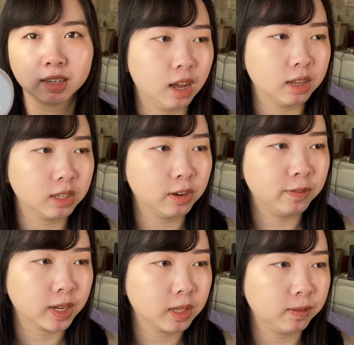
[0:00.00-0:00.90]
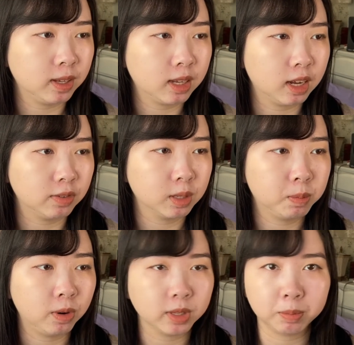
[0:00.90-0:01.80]
Also effectively covers
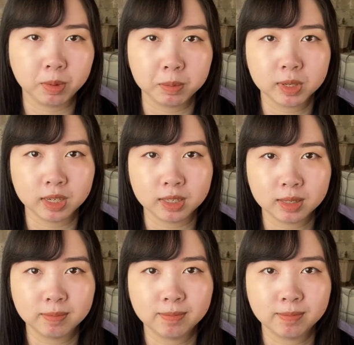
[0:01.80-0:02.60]
pores and blemishes.